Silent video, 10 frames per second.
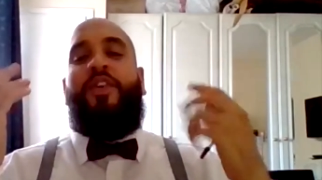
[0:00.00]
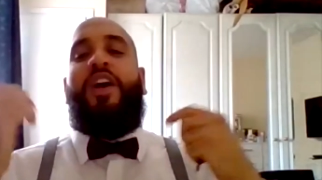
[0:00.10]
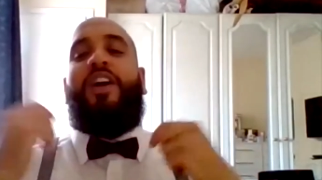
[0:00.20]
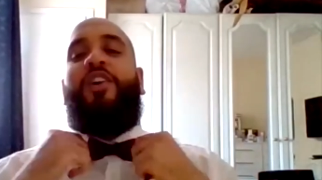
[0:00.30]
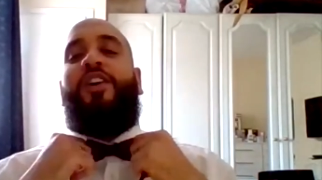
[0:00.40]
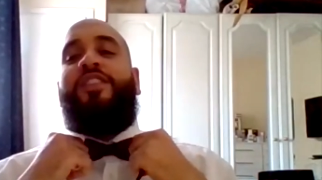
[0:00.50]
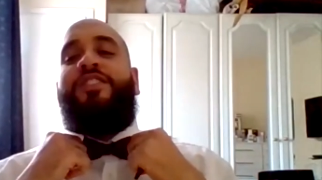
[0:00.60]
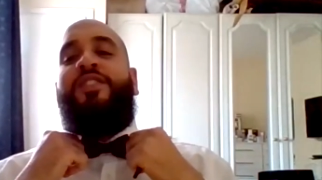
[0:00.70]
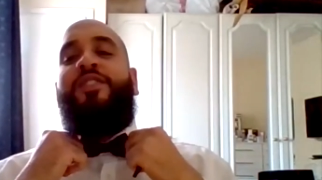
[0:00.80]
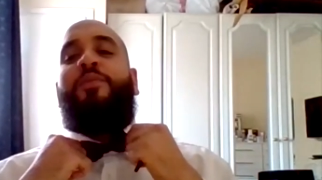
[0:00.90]

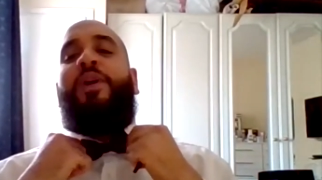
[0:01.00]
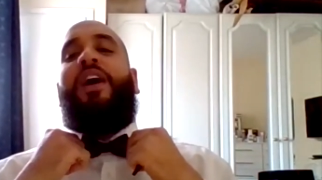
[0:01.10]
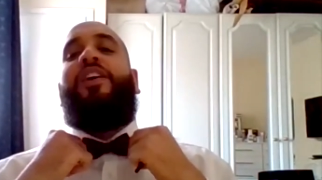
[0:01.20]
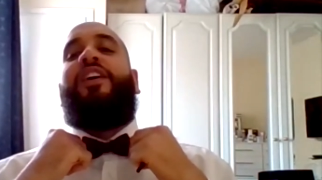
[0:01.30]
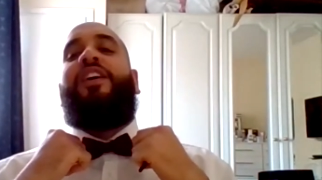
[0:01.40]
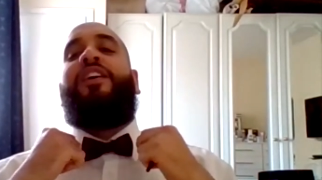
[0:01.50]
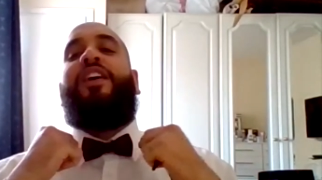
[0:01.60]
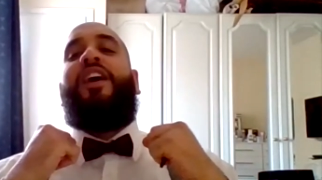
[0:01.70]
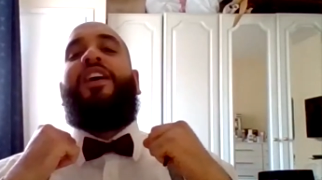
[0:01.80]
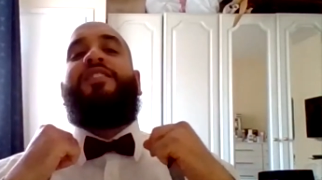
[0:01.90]
Fytcast. We're right, out you here. do
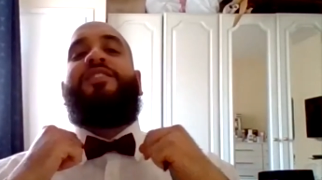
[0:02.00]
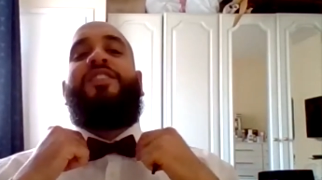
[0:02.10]
what I did